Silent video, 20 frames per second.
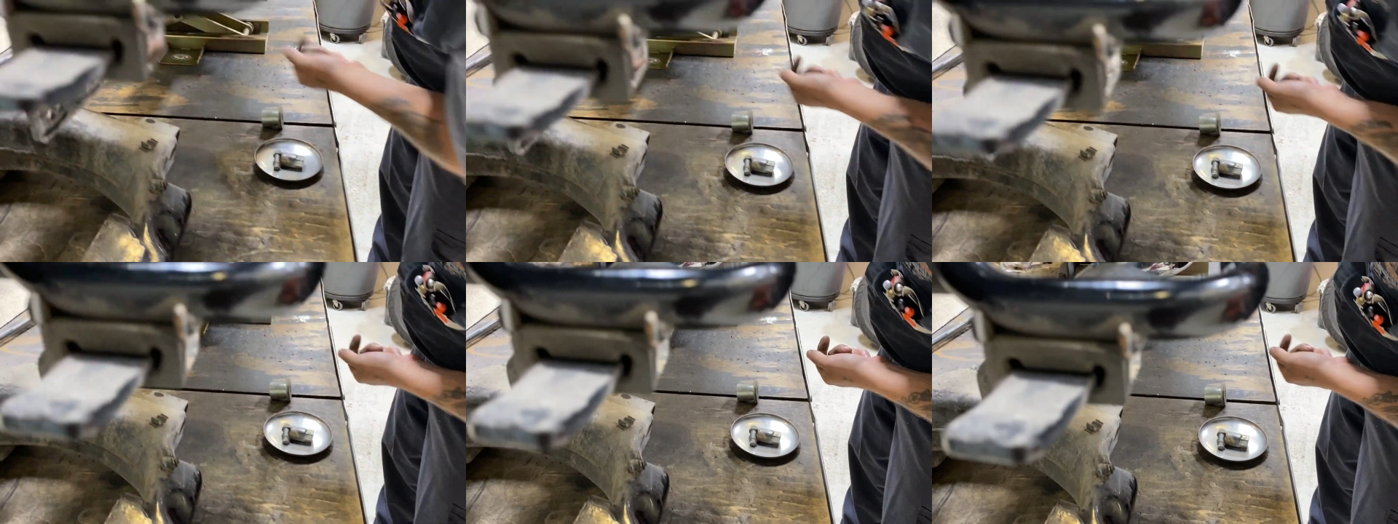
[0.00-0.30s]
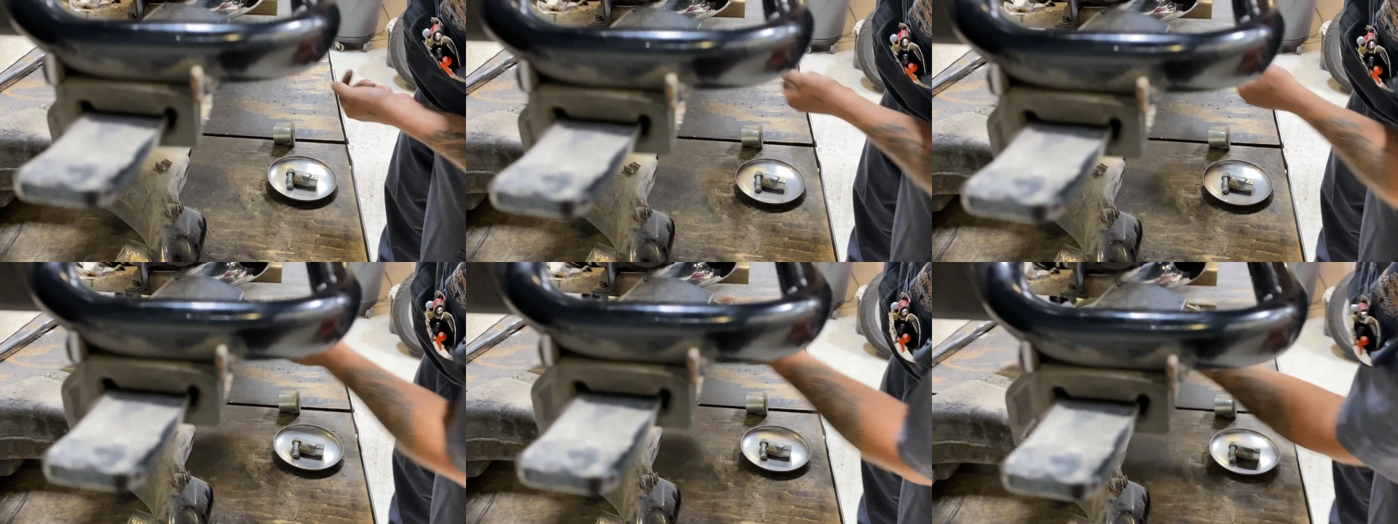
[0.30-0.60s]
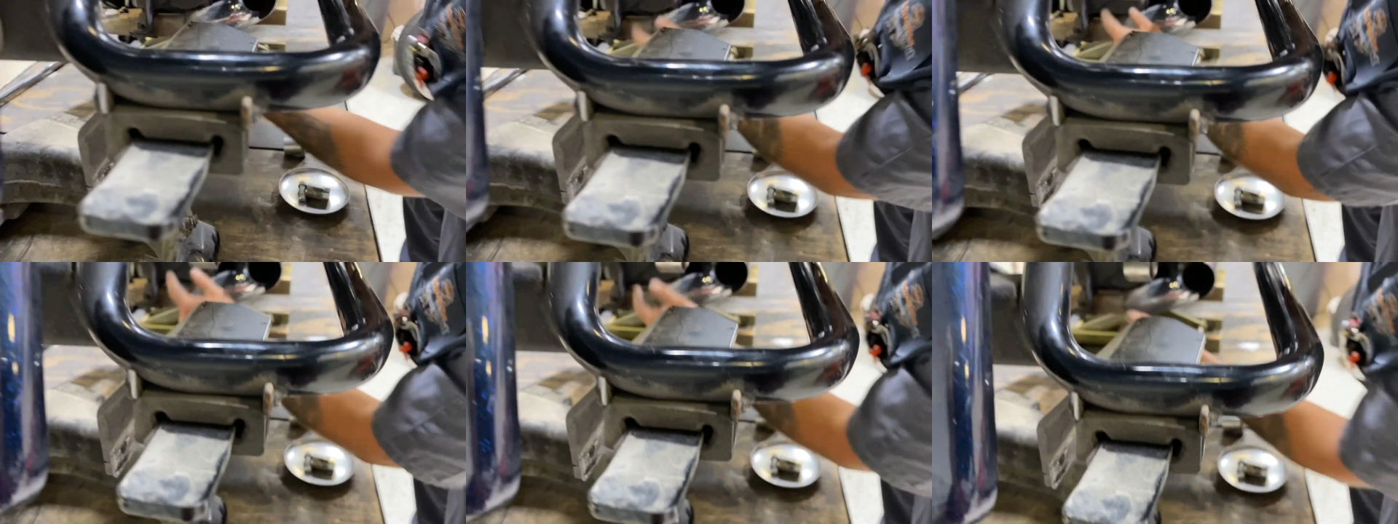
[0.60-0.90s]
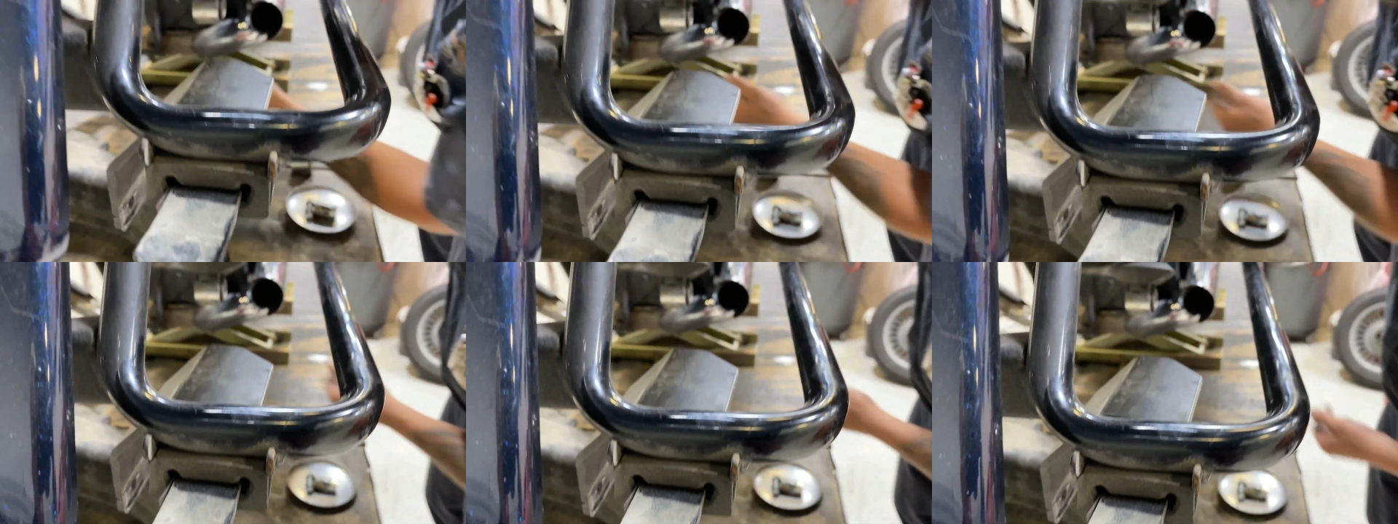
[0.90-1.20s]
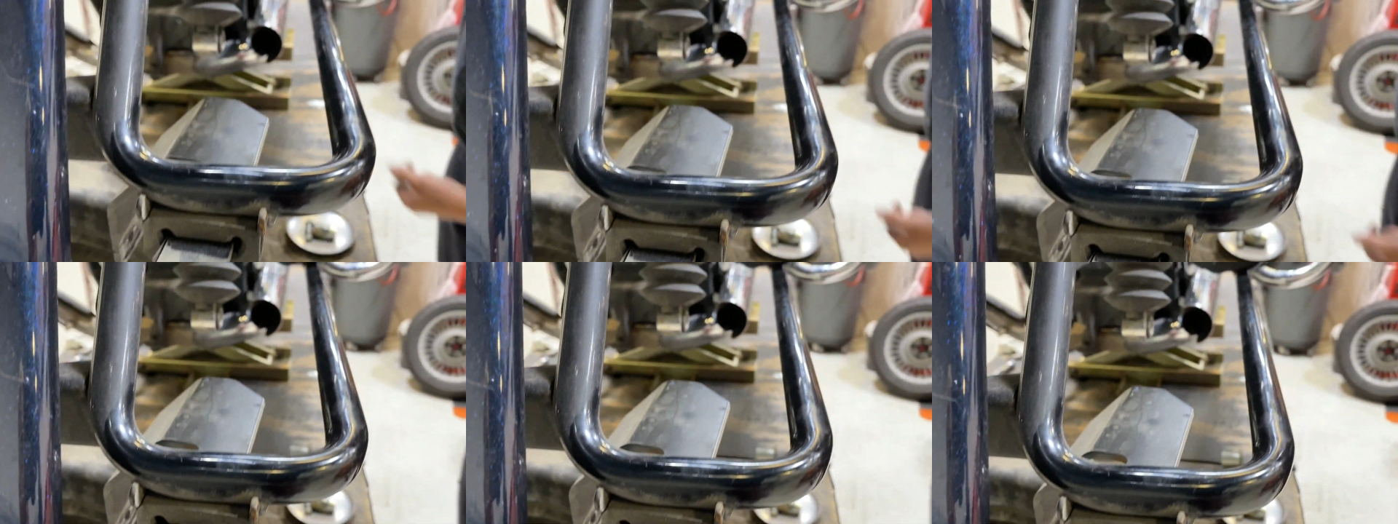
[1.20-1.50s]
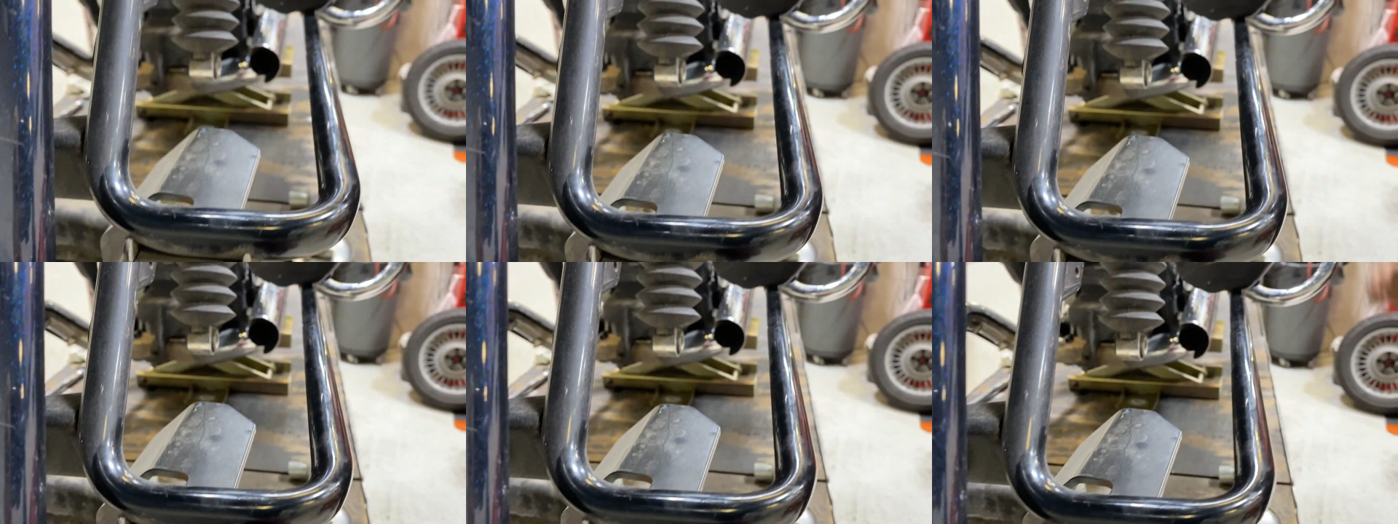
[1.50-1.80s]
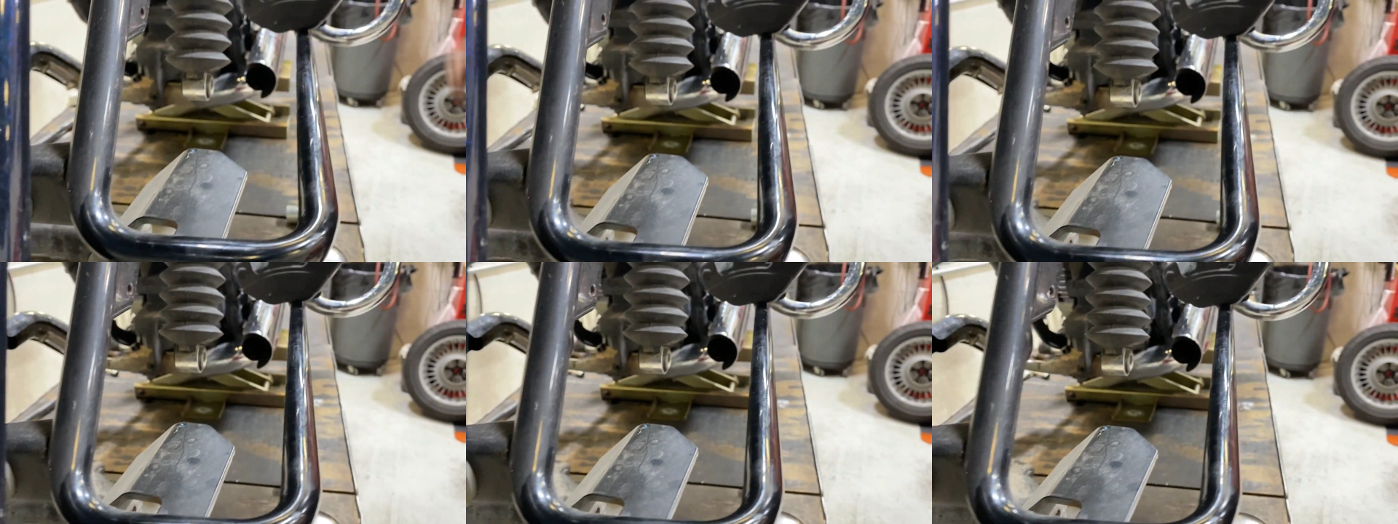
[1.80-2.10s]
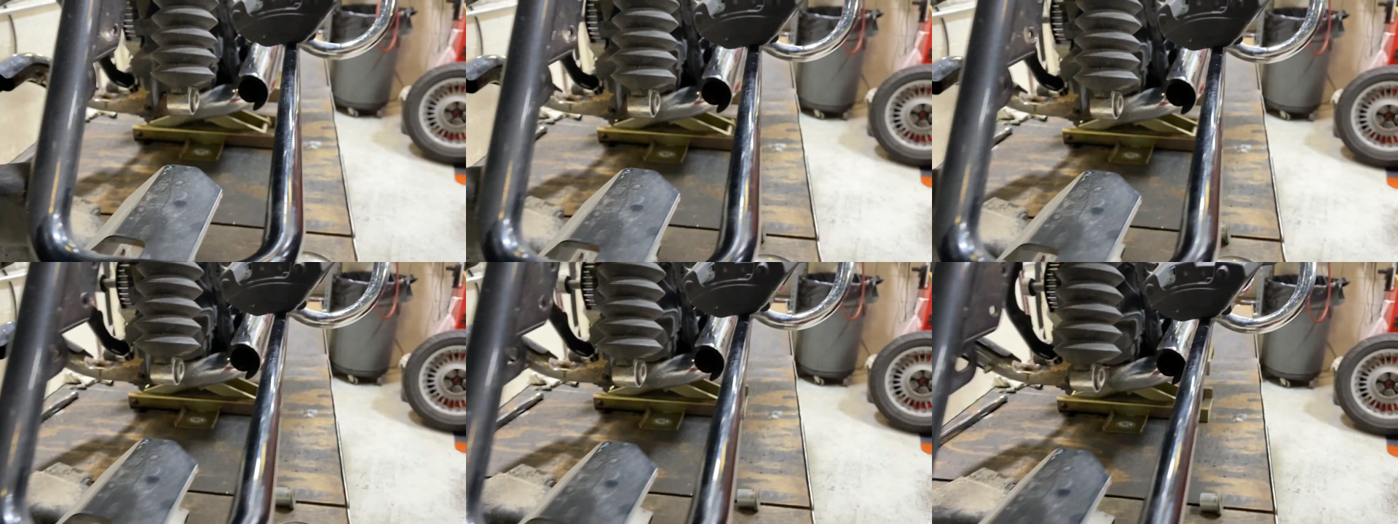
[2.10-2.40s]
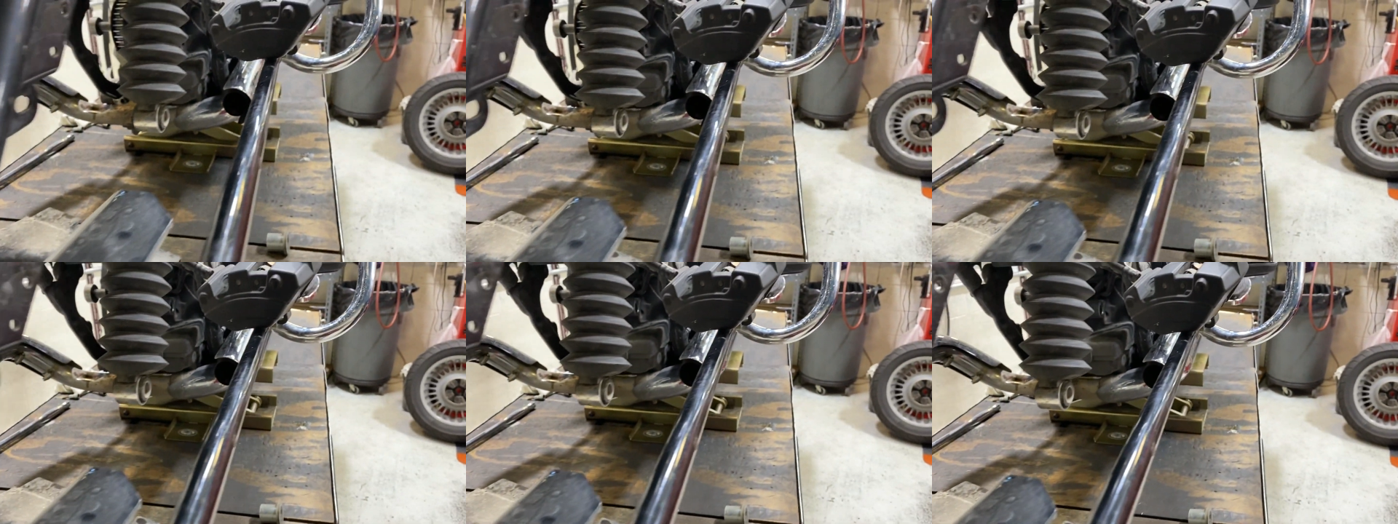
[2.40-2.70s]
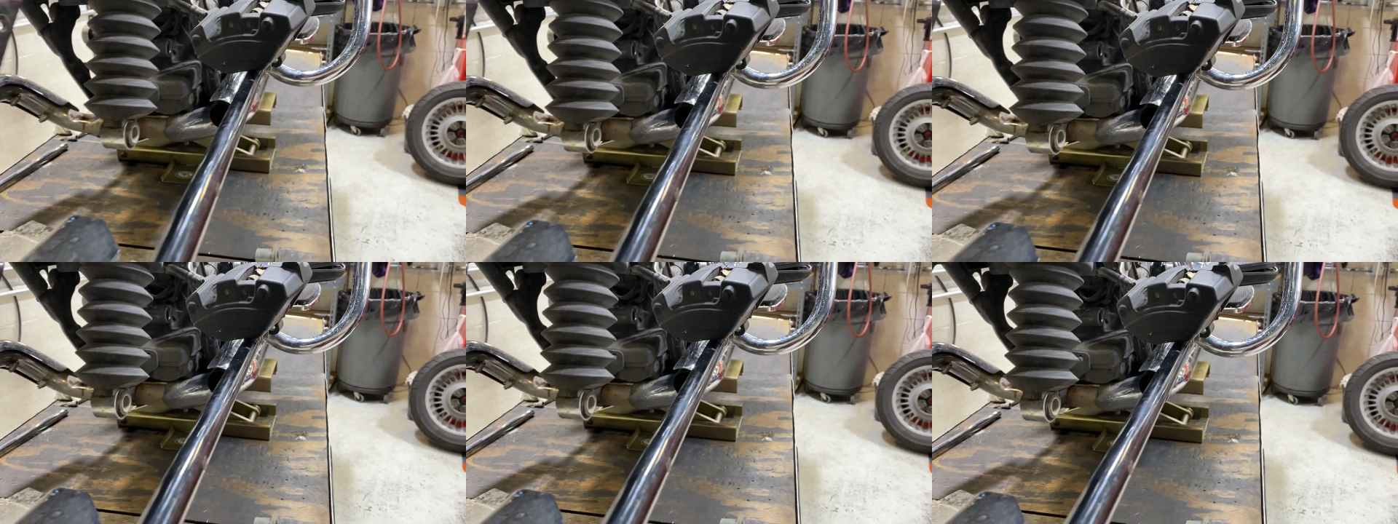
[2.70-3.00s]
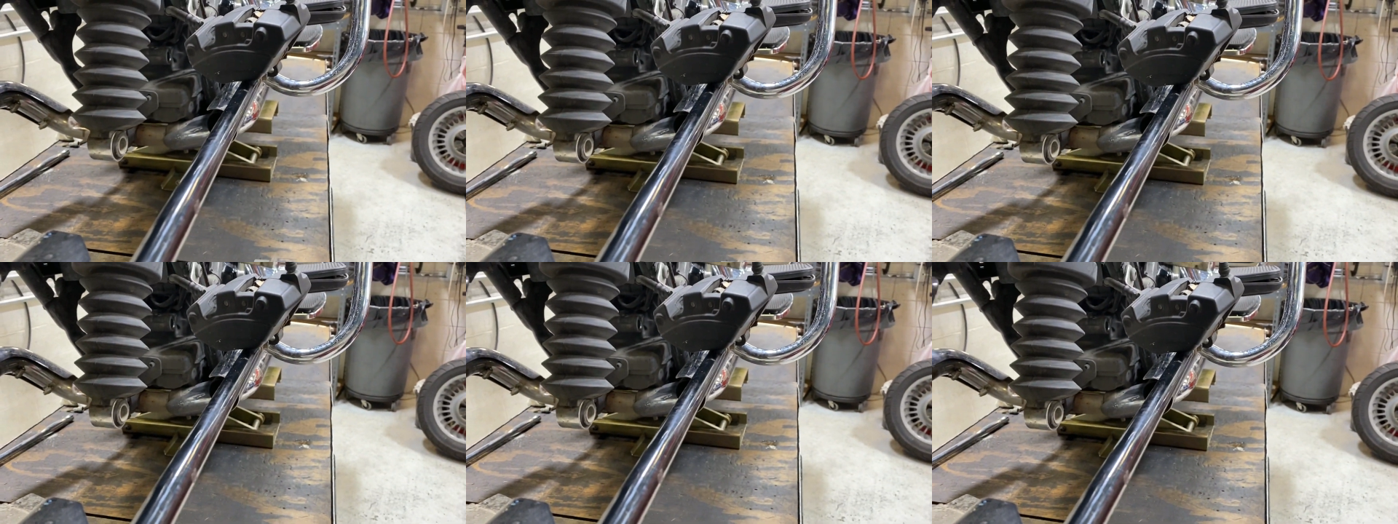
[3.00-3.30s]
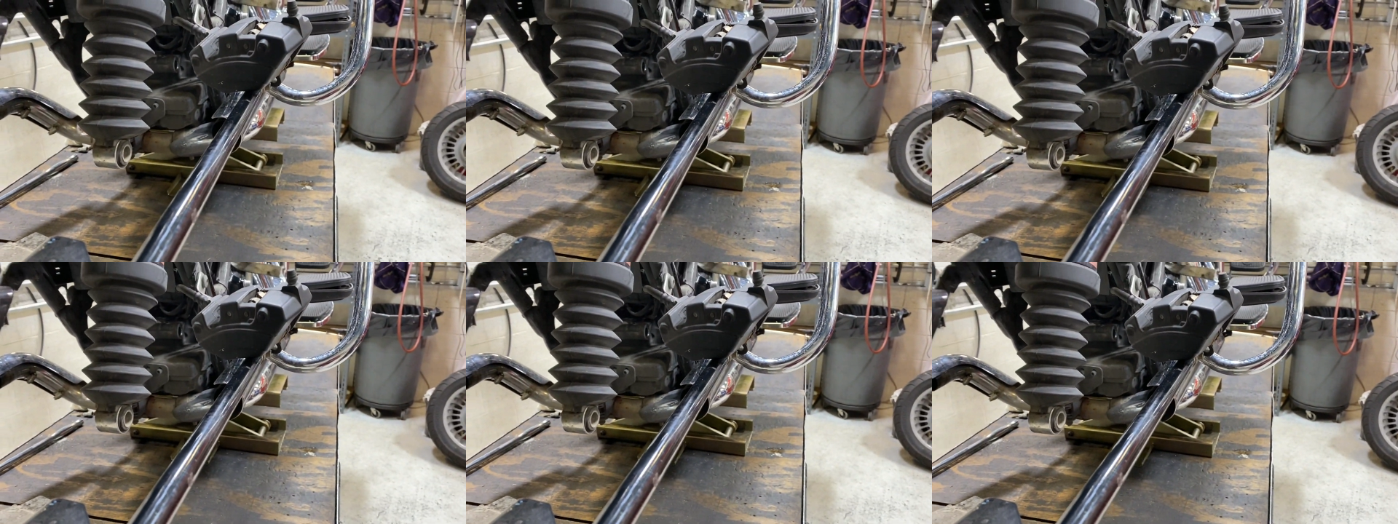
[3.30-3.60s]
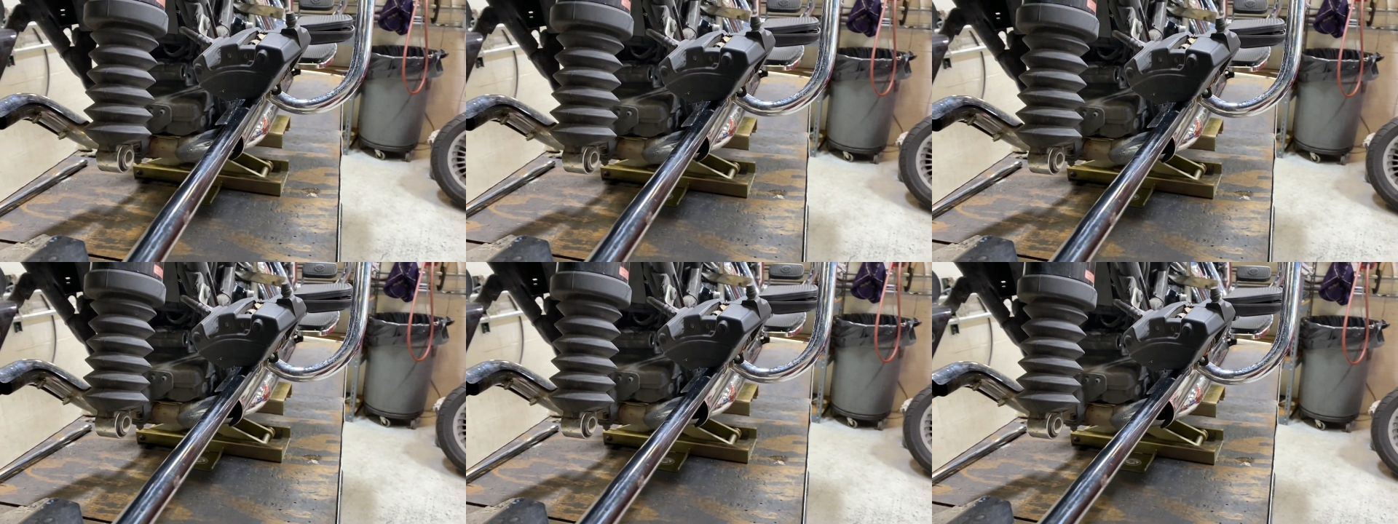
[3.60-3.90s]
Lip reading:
No face is visible, so there are no lips to read.